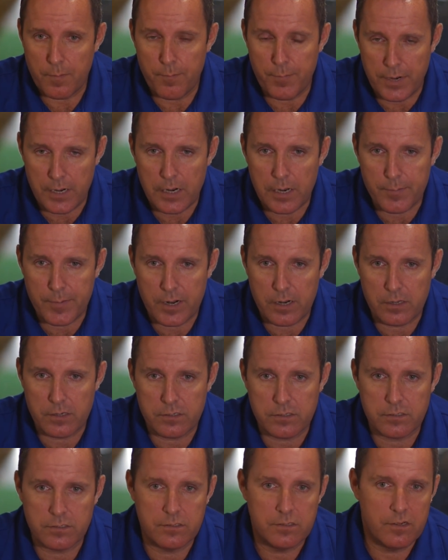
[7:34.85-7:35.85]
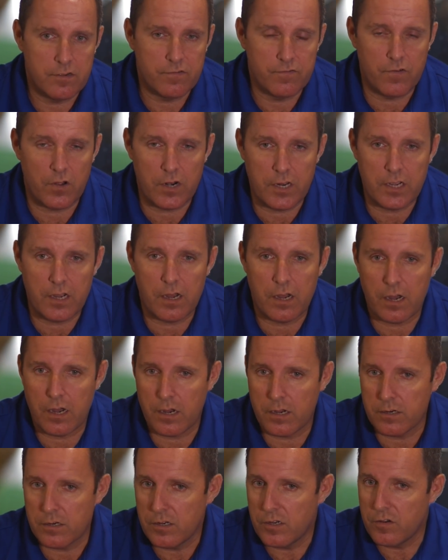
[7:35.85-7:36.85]
Be limitless, follow your
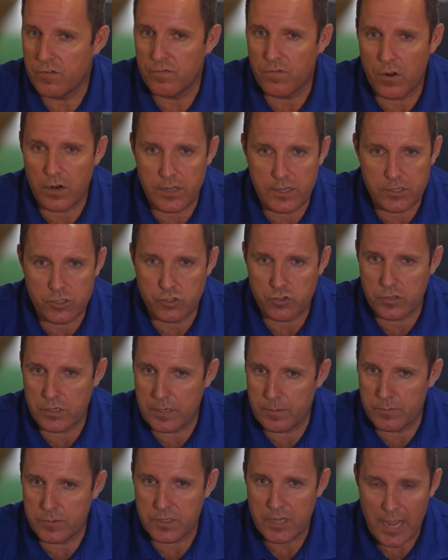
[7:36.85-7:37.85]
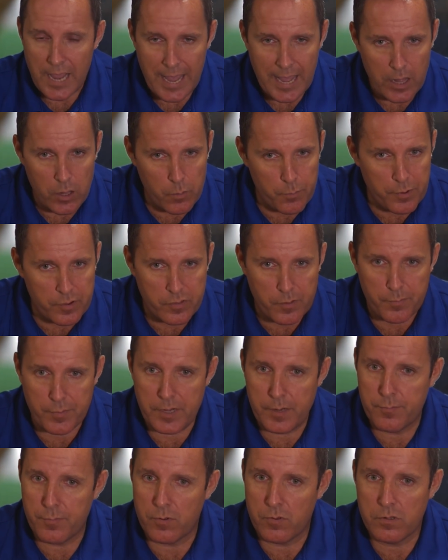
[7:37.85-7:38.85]
heart, follow your dreams, help other
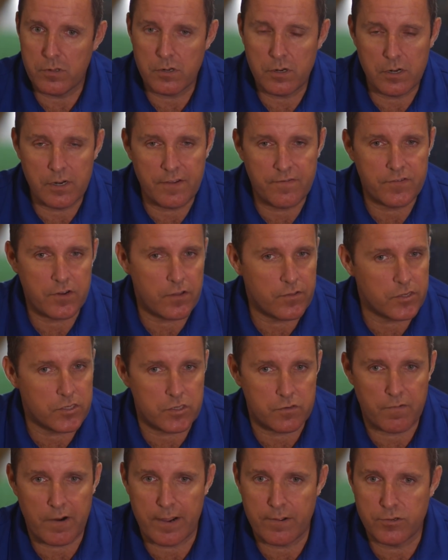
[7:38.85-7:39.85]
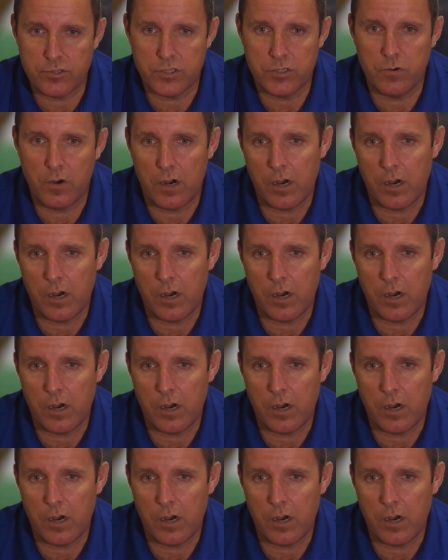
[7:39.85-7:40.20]
people, lift others around you